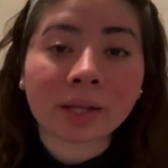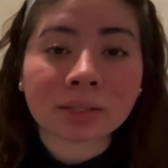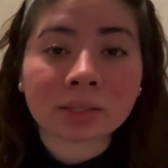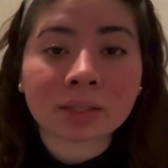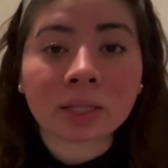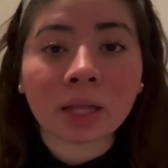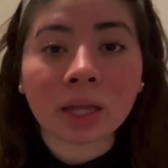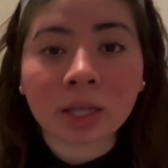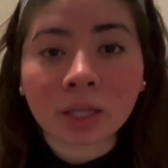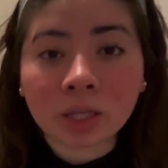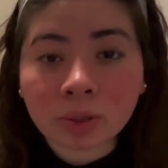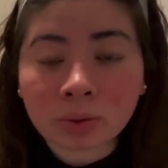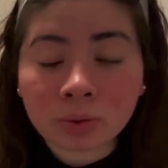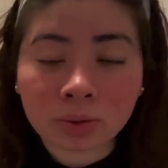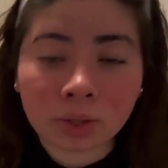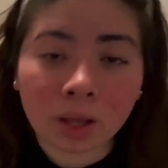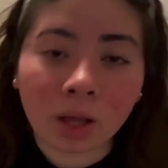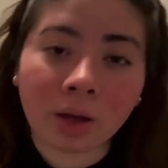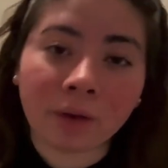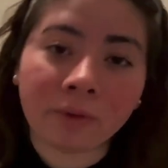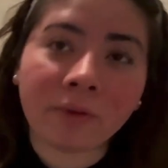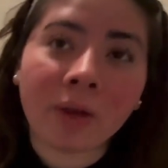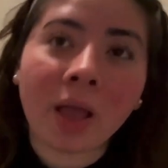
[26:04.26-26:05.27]
thank you,
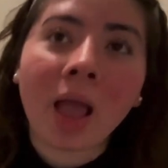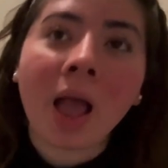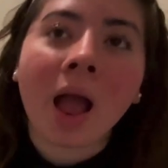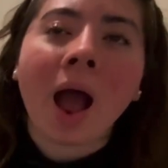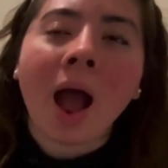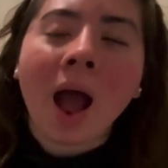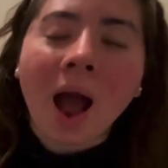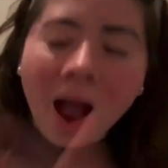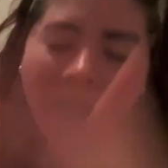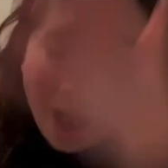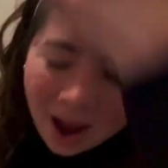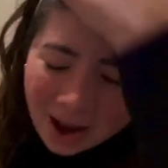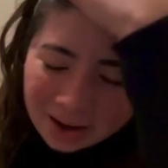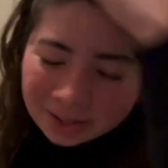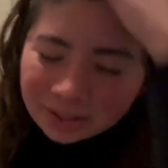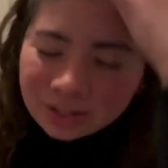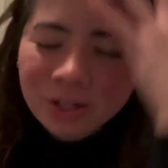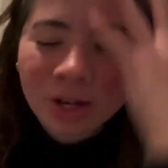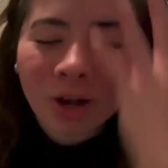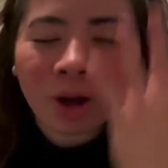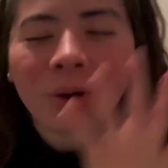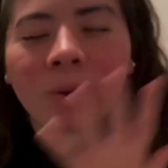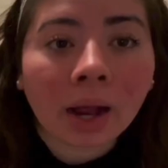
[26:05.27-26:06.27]
love. I
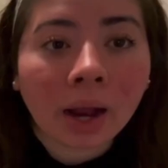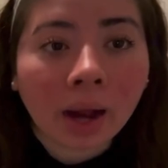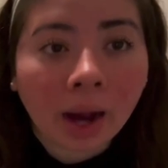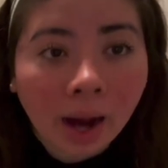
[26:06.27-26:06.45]
know.